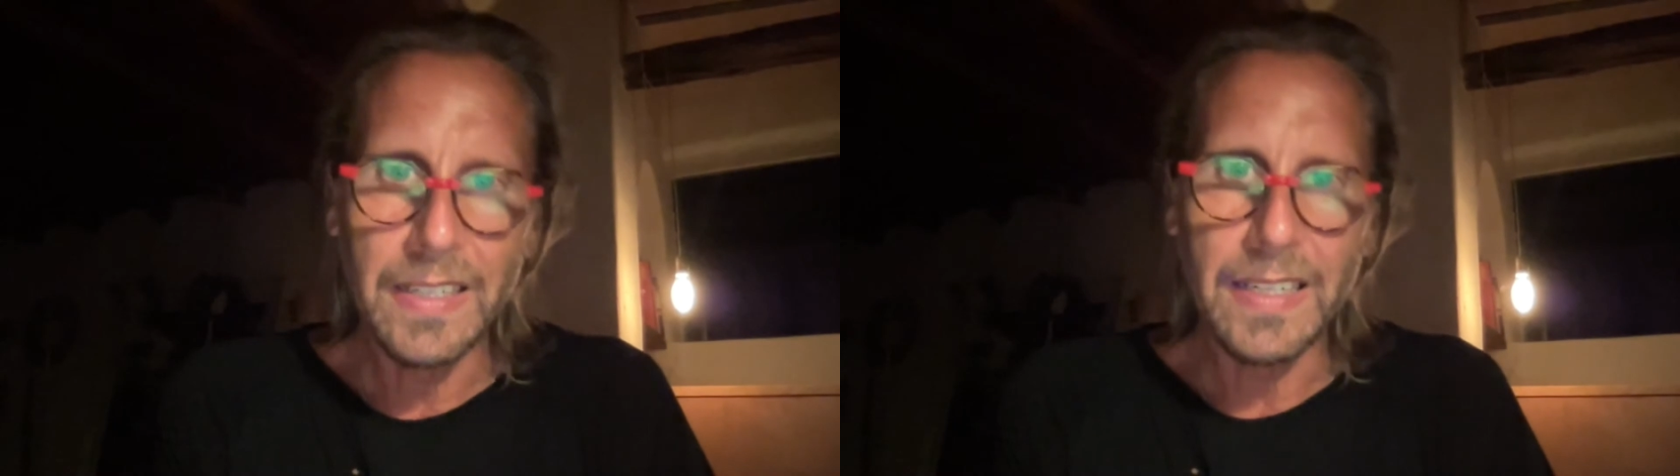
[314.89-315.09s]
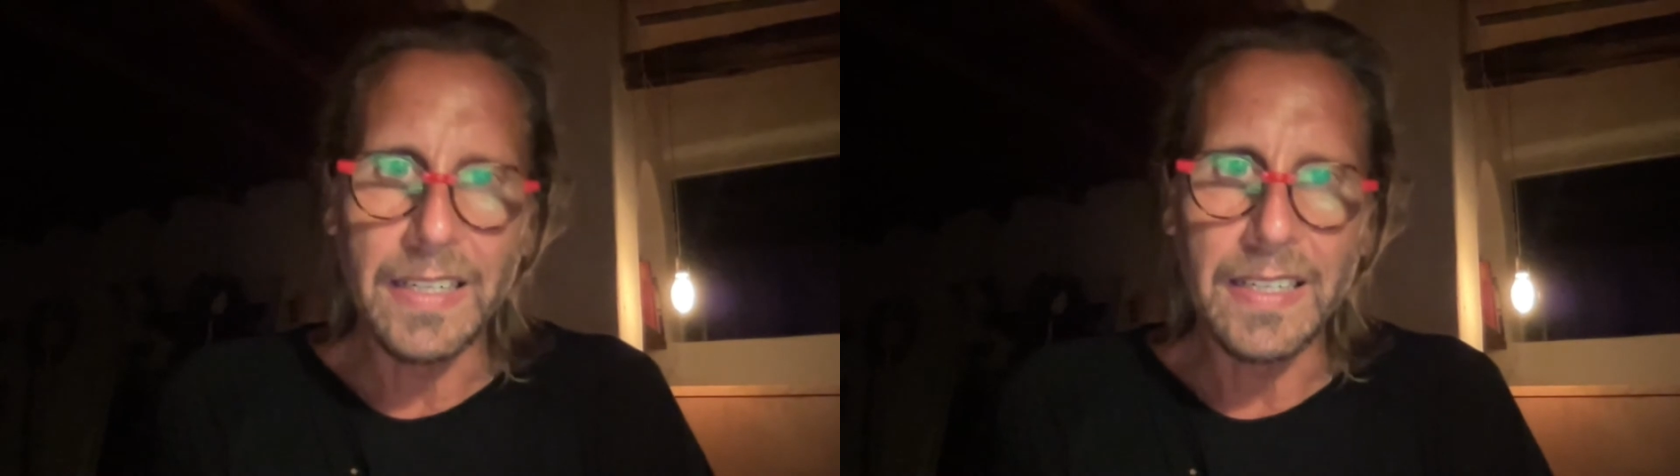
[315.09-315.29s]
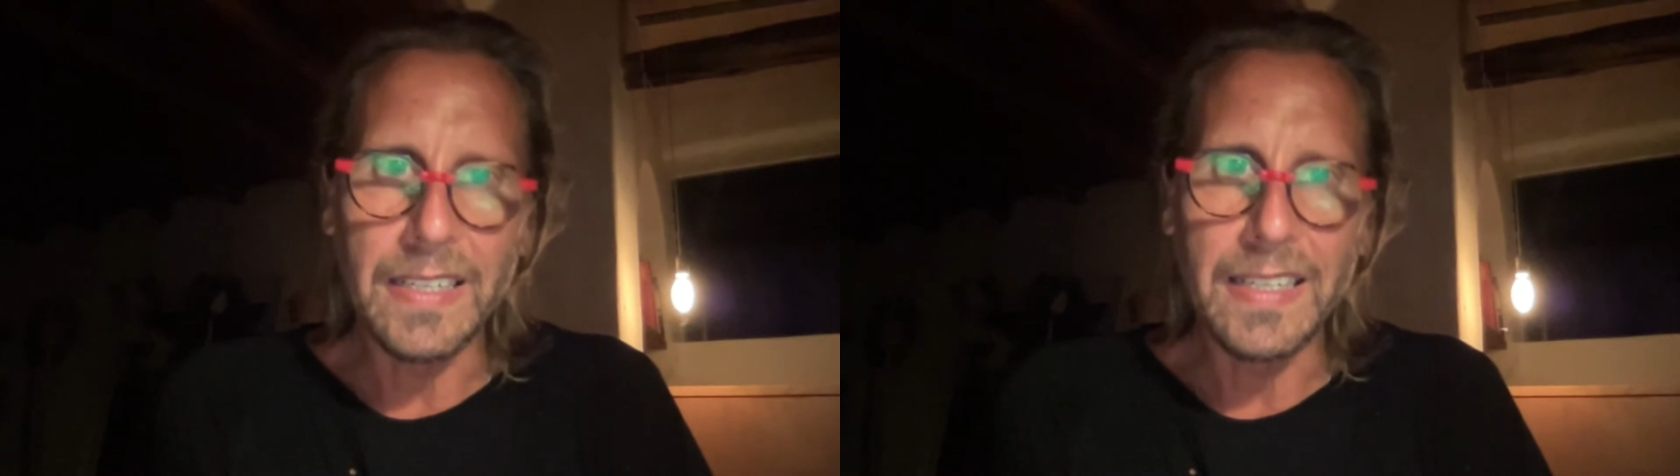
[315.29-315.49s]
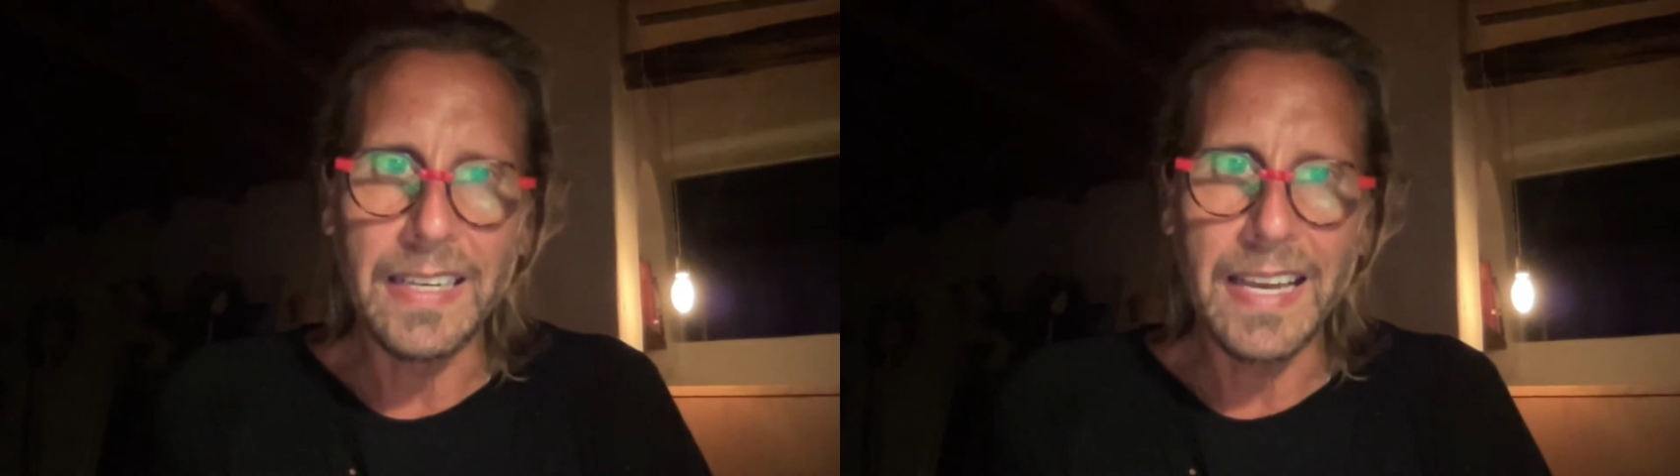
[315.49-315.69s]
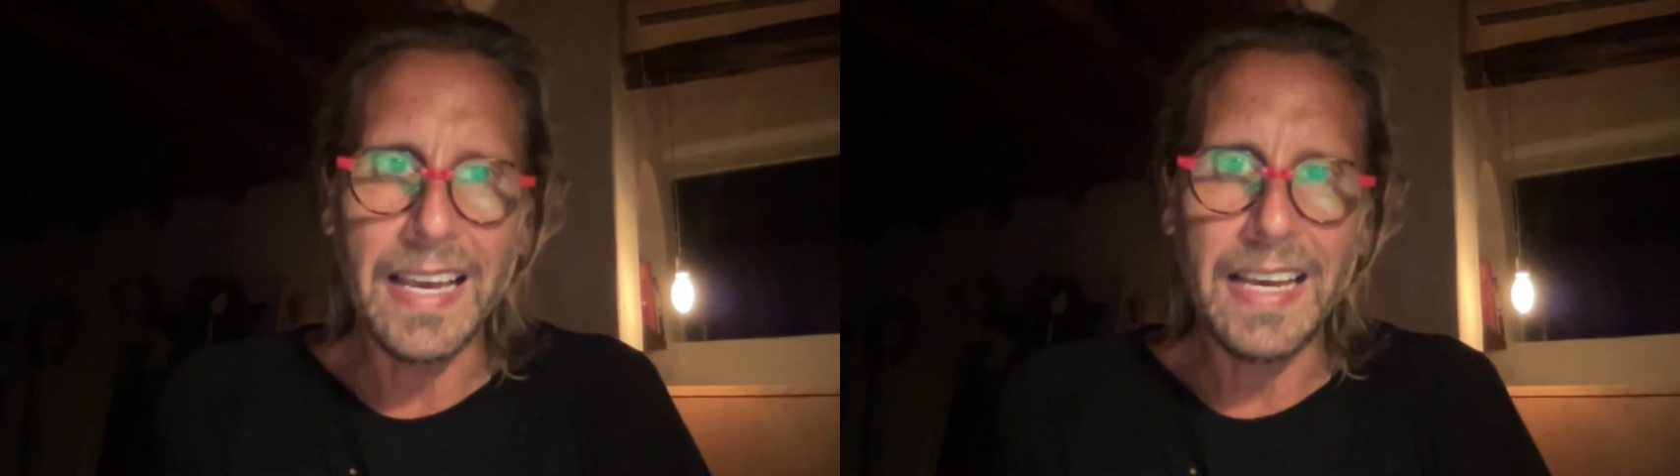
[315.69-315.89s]

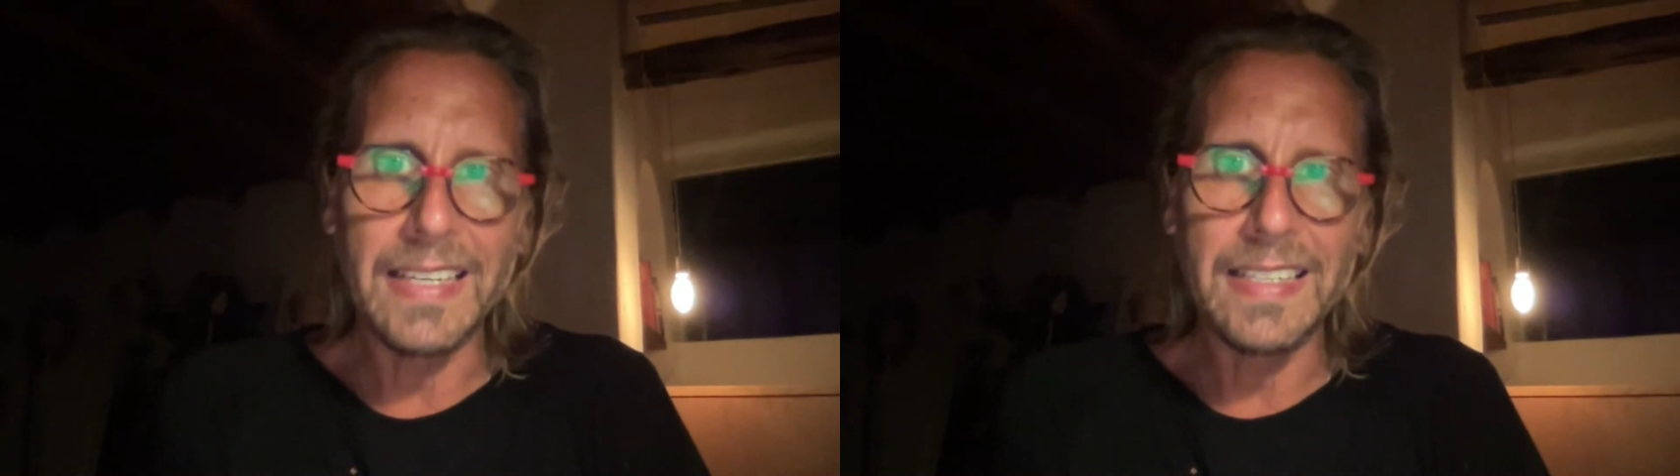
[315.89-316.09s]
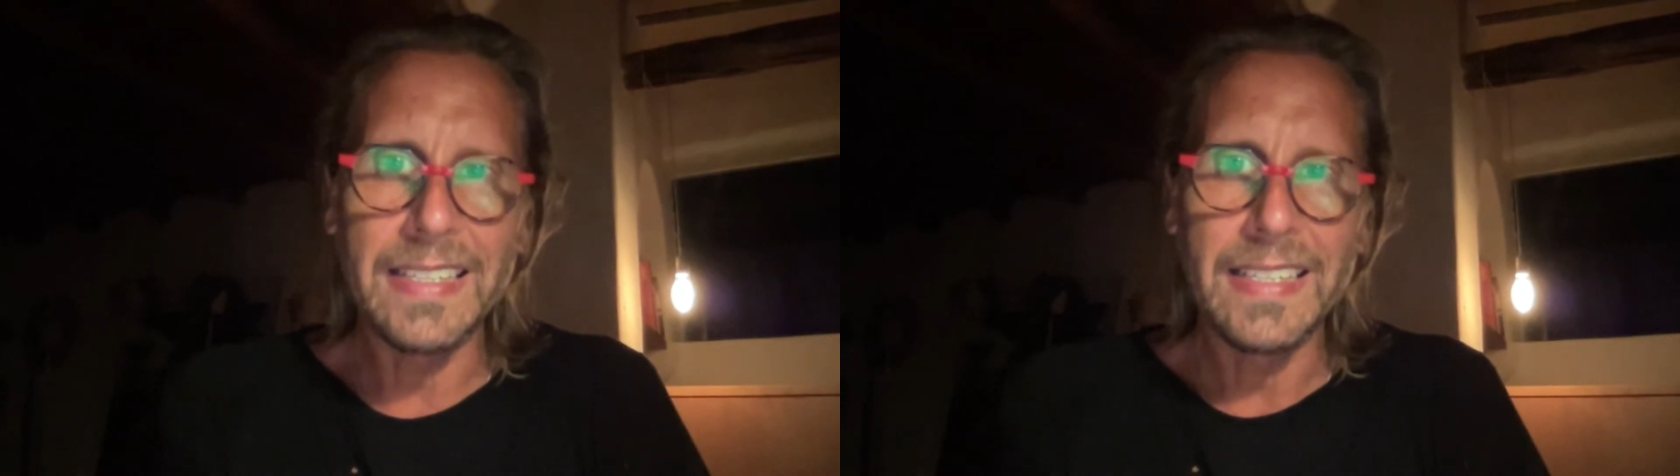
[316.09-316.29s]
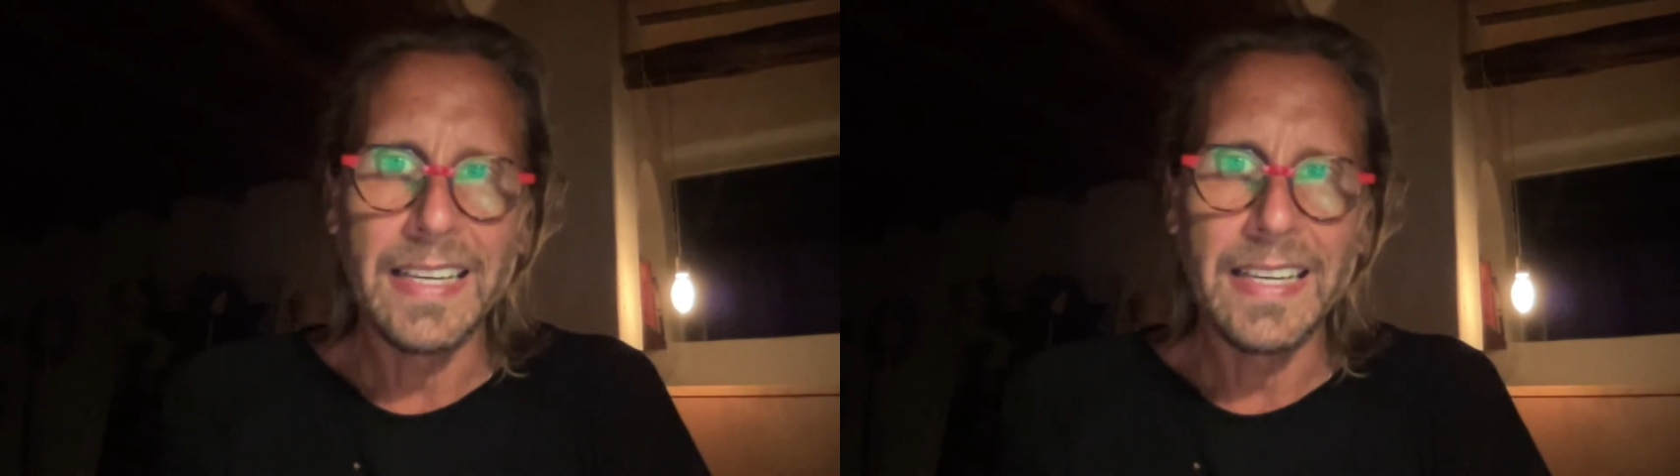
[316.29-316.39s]
And